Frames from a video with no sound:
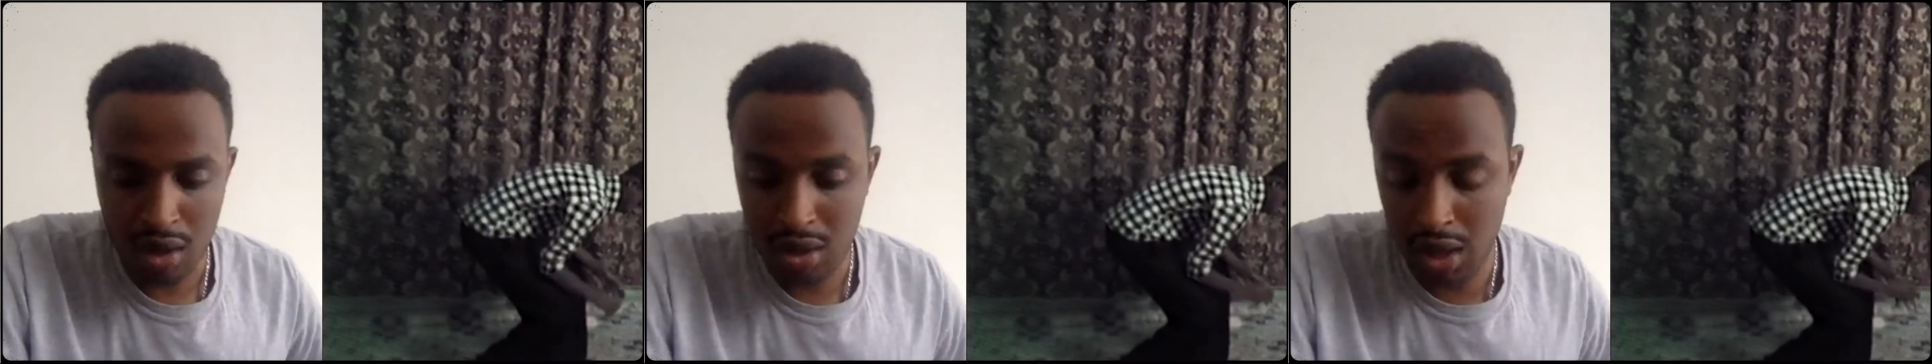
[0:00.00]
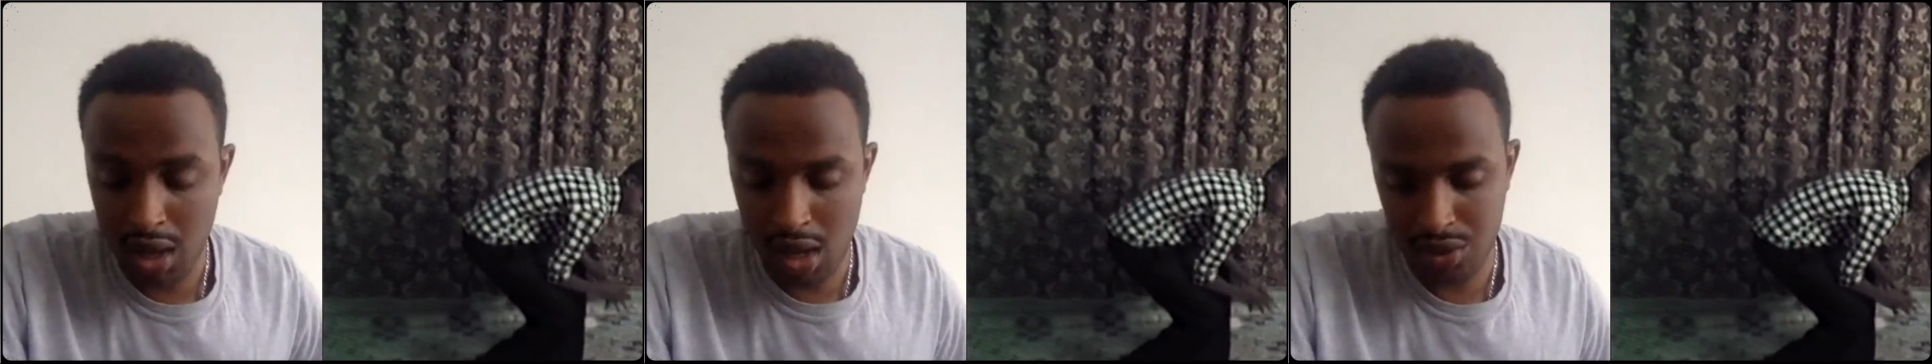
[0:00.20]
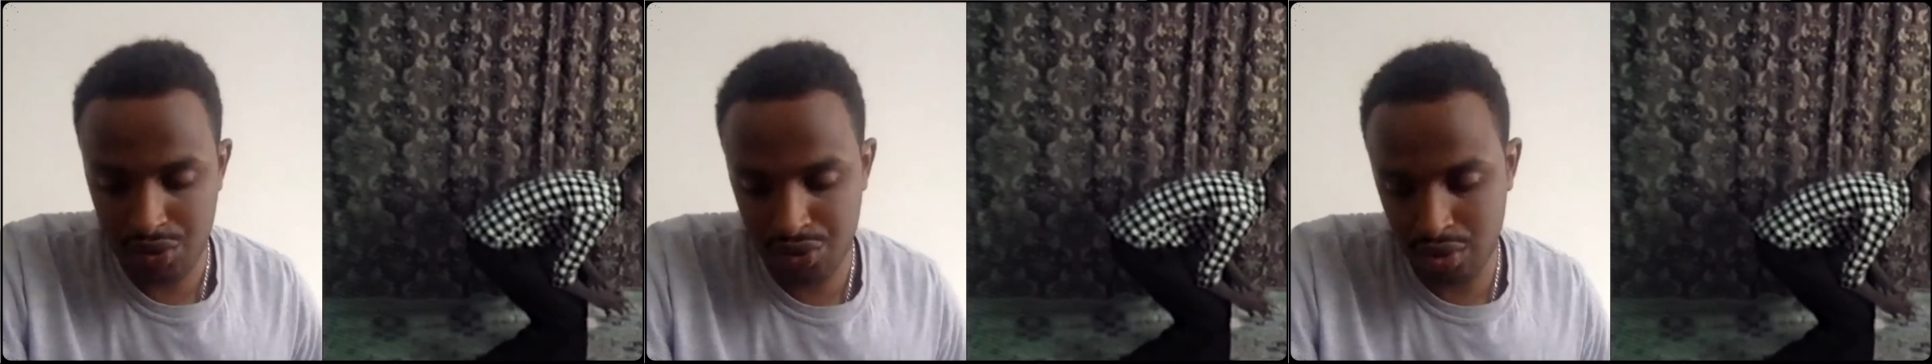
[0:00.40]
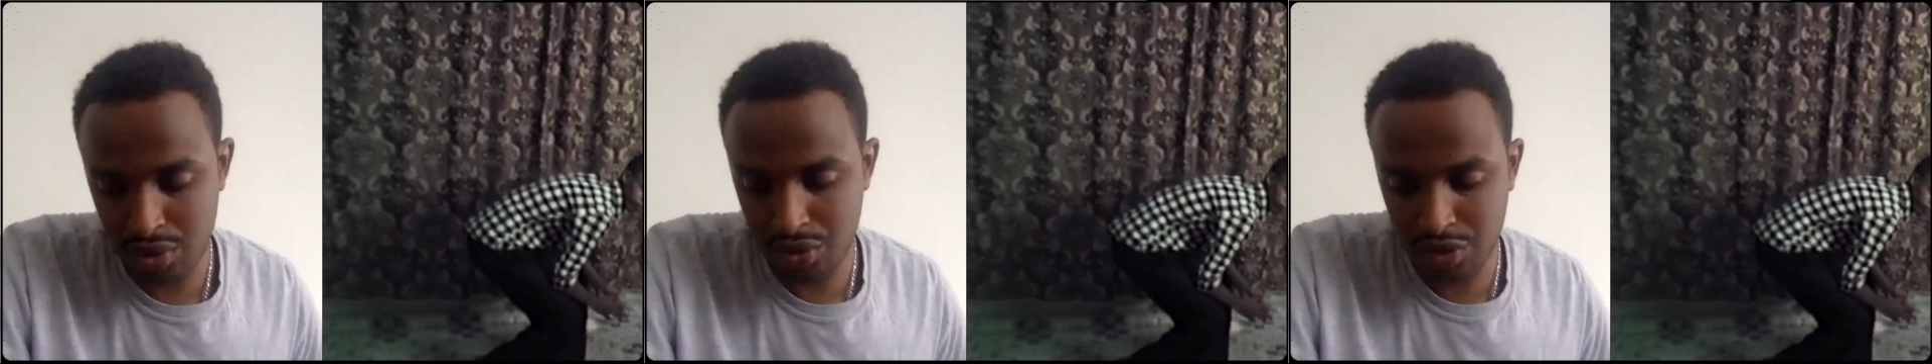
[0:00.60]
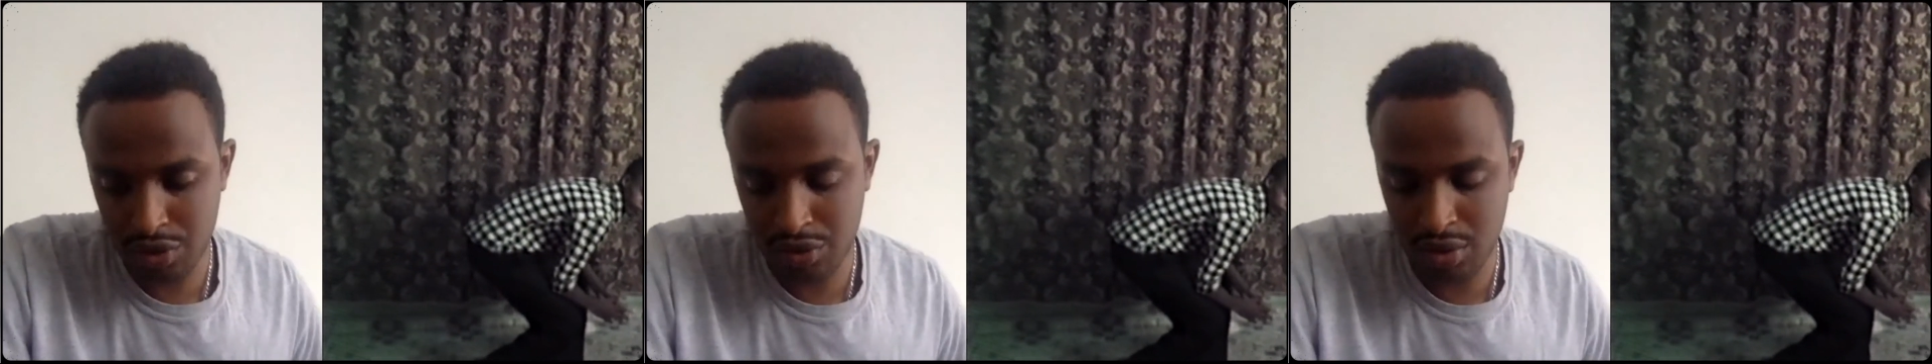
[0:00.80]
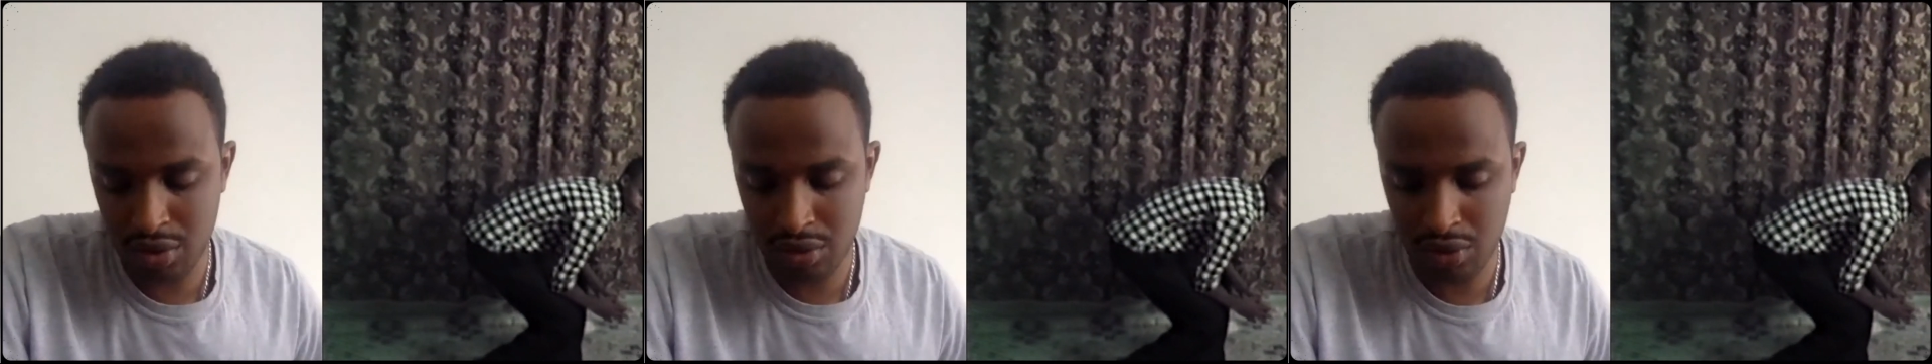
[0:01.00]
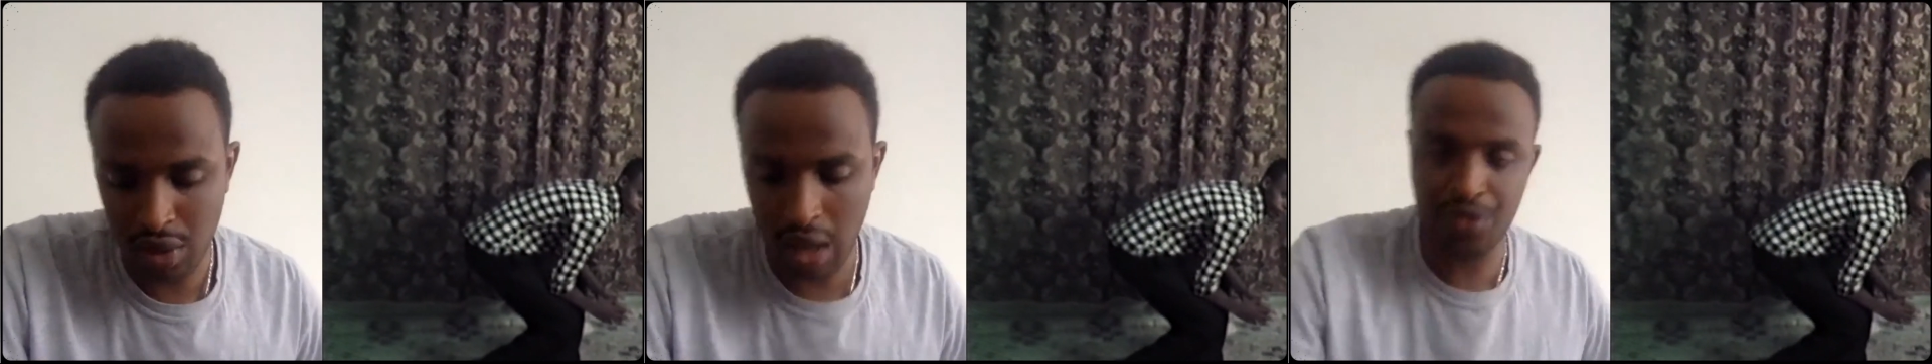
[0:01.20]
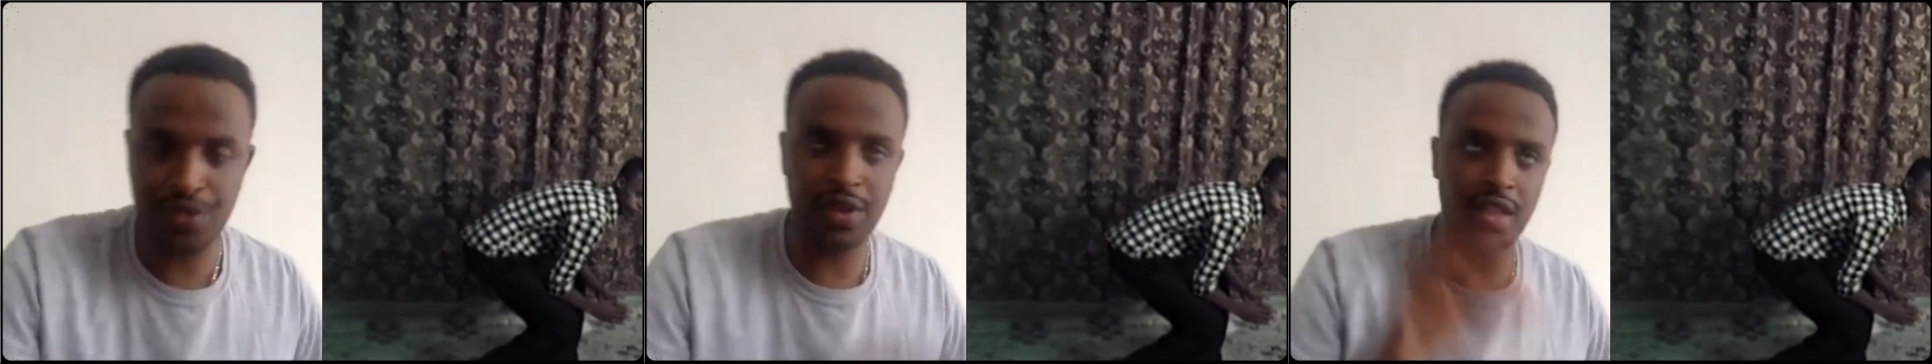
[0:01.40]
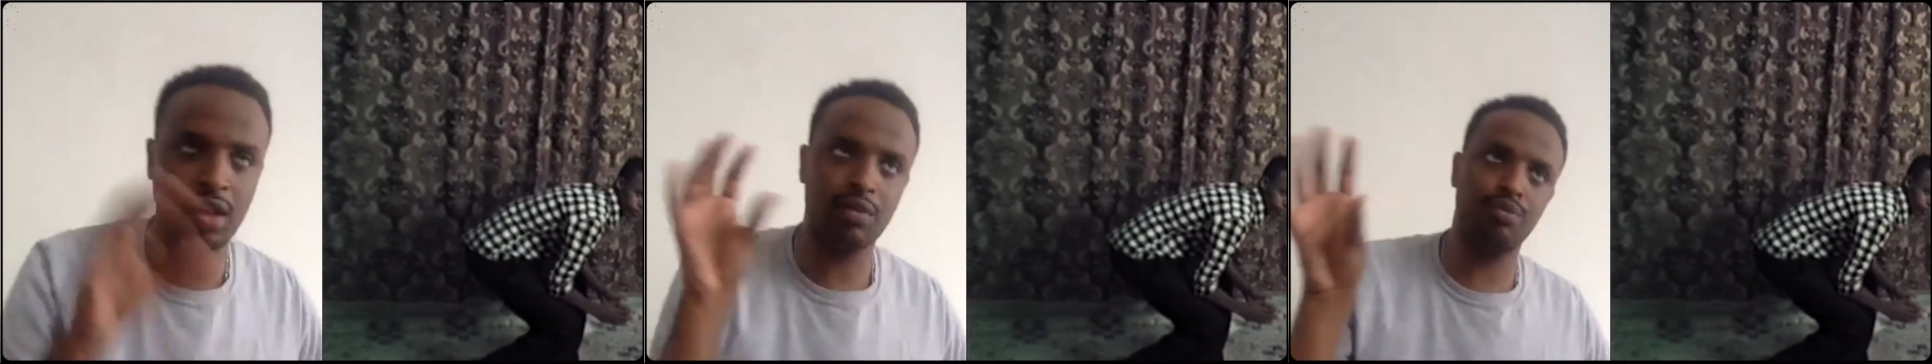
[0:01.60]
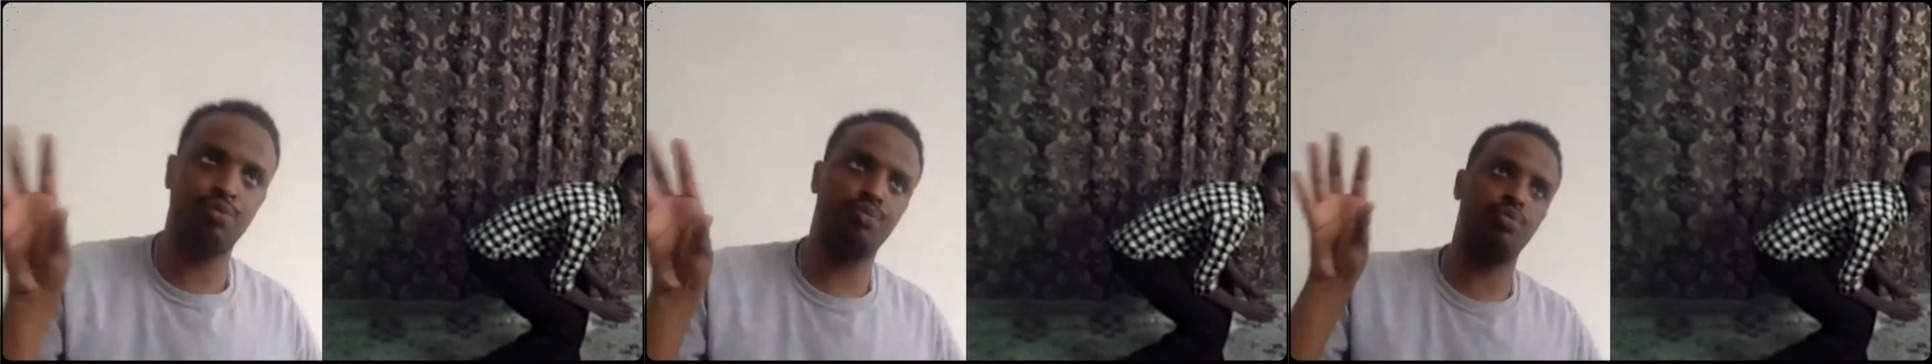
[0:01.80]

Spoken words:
yeah, so it's I think,